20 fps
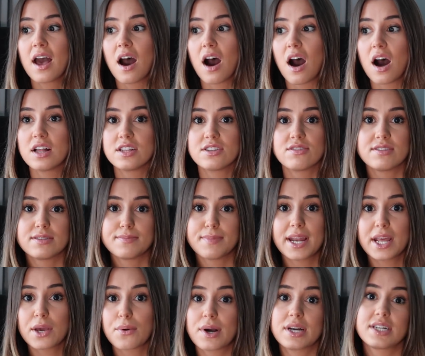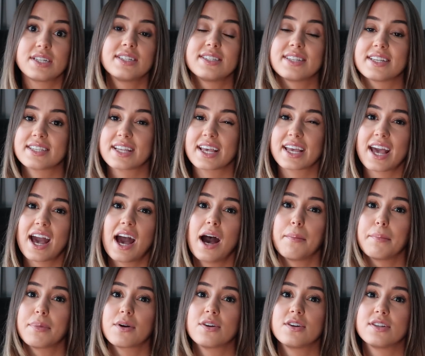answer as many questions as I
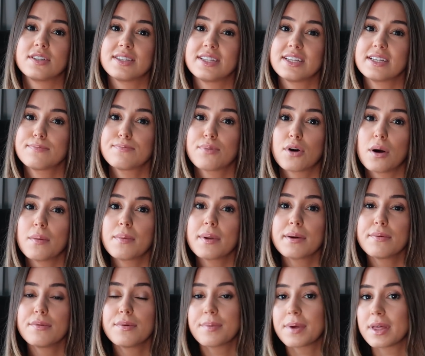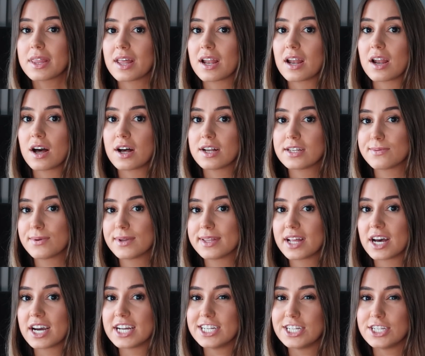can, because this probably will be the last one
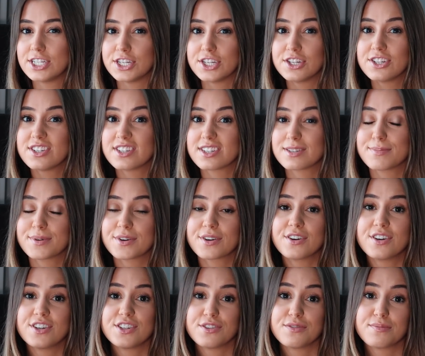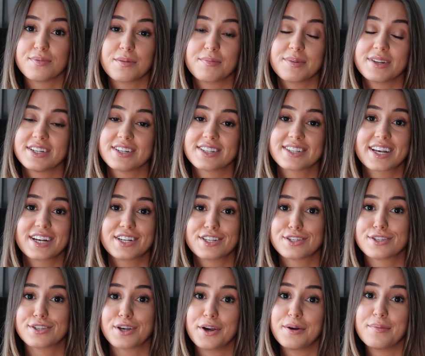that I do, just because you'll probably just get
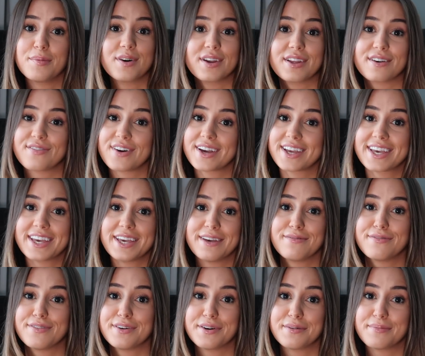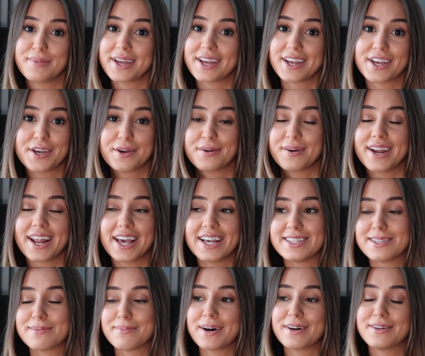so bored if I keep filming
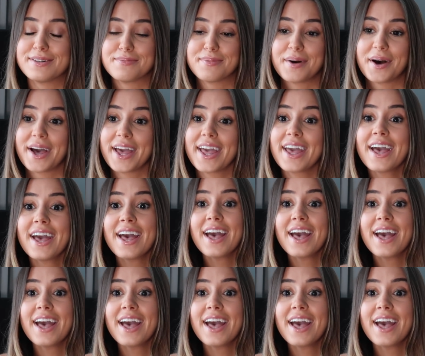Q&As about Dubai.